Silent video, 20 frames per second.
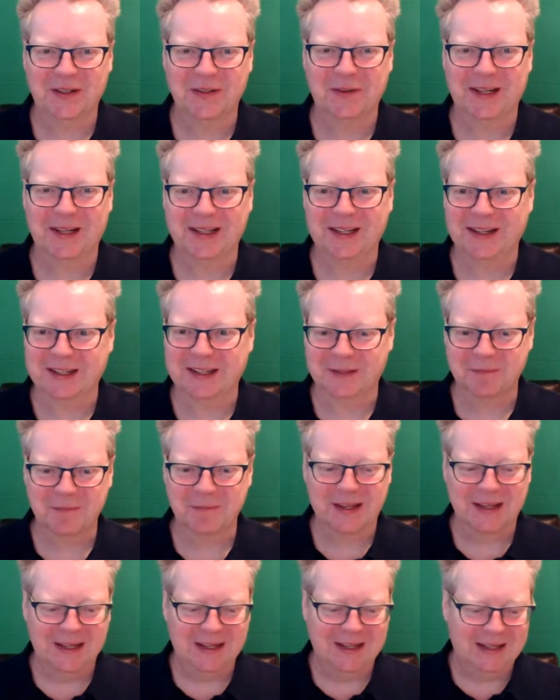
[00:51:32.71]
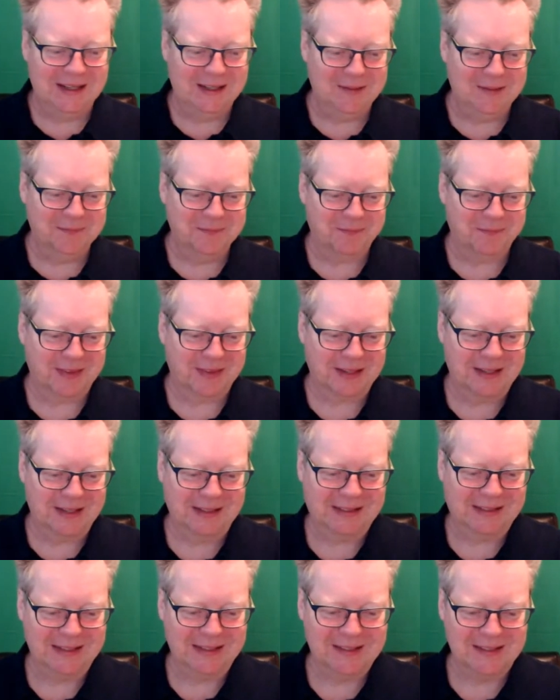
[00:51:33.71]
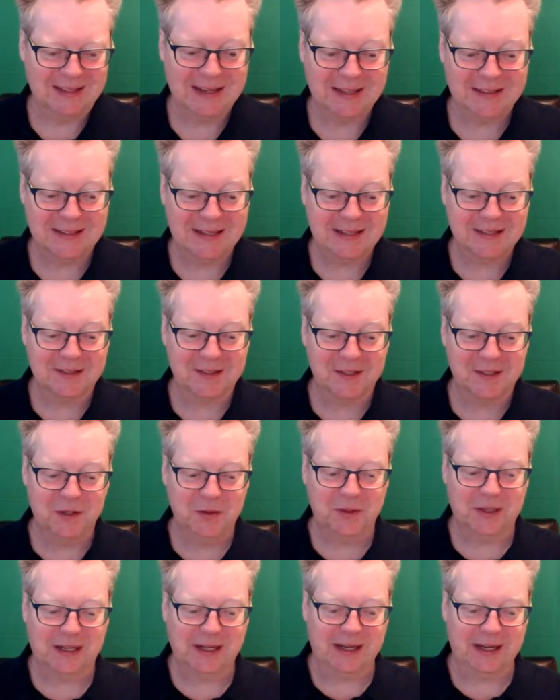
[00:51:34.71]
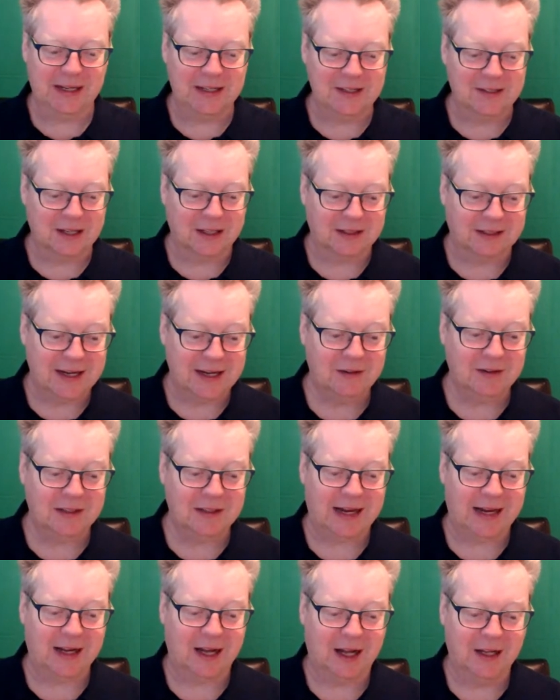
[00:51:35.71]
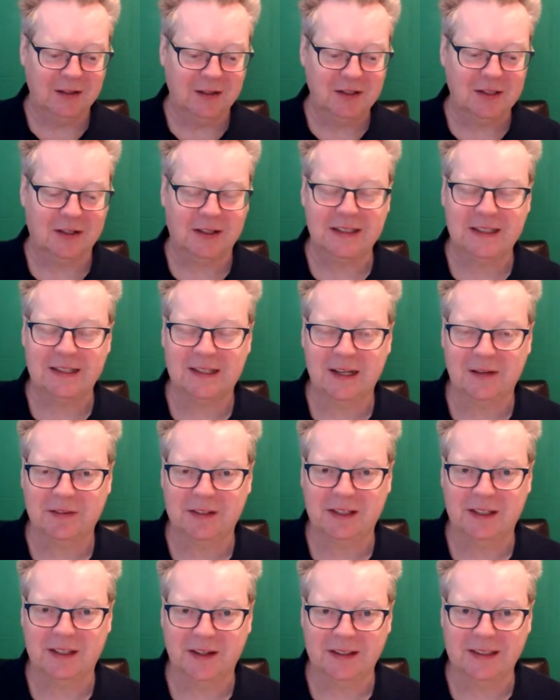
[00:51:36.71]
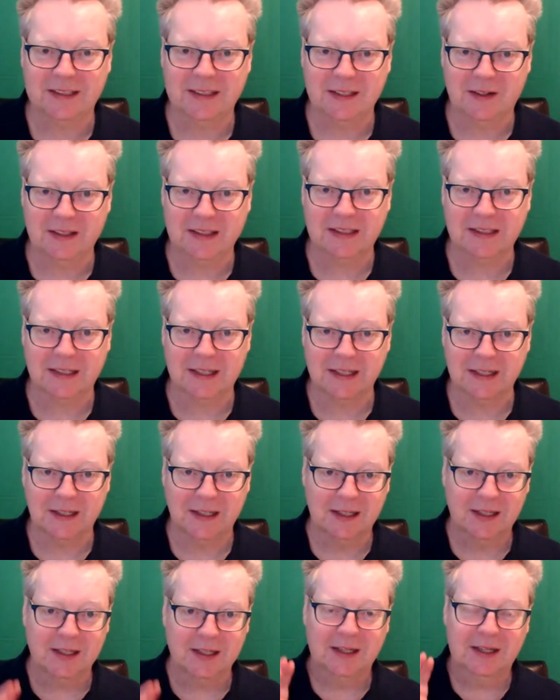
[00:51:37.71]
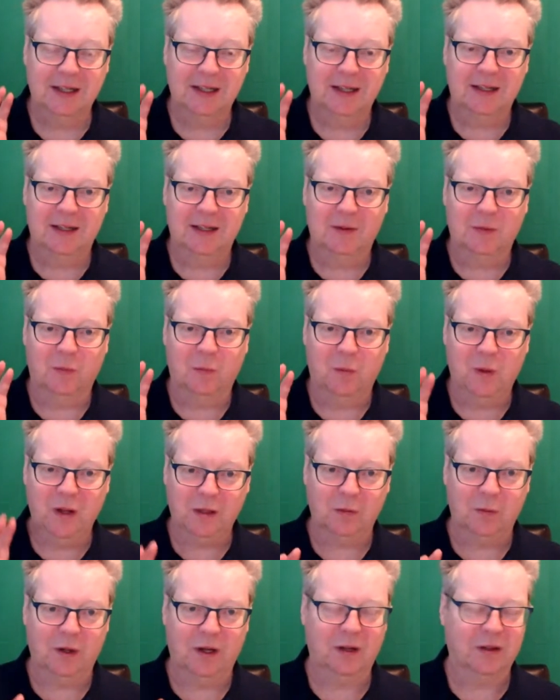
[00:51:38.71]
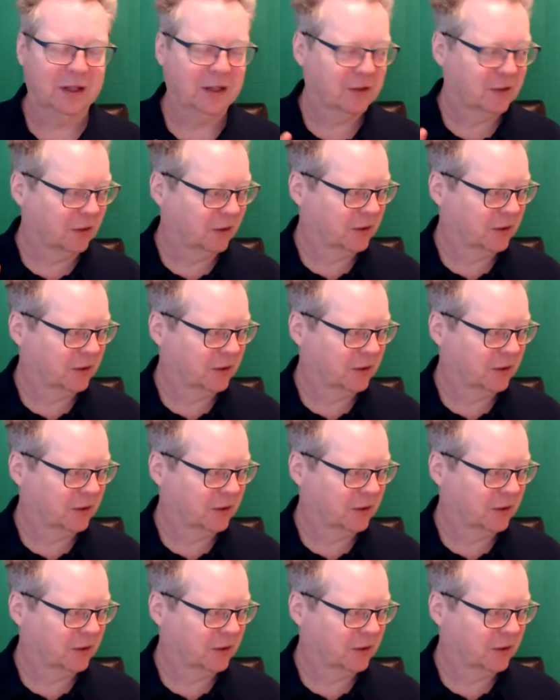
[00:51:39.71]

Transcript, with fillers: I'll do what I like. Um, okay, so that that's a newer kit. It's down at 197.99 today. Well worth it.